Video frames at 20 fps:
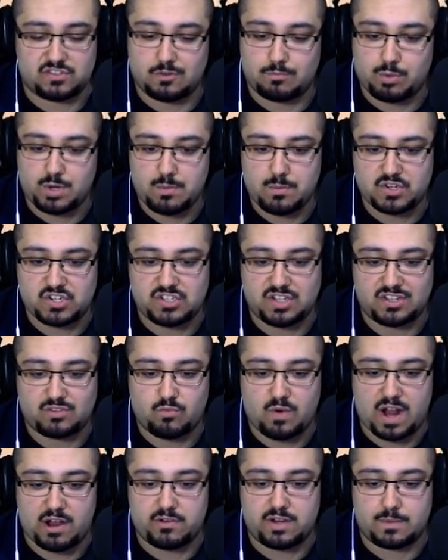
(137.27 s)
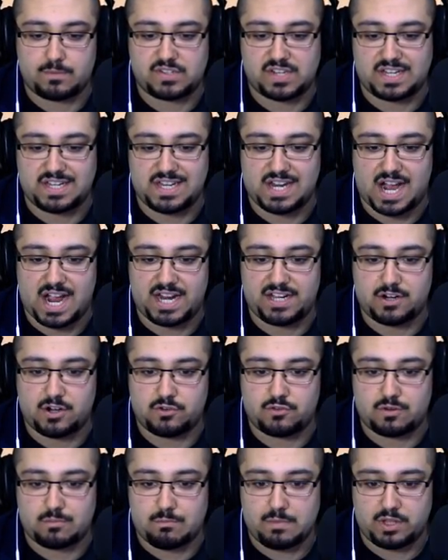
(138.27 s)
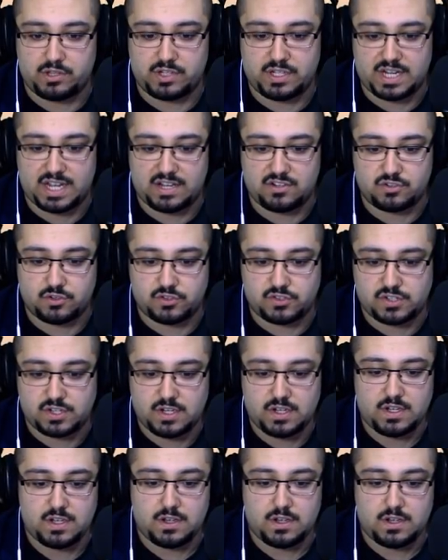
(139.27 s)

So pretty much, let's round up, say 900 million angels.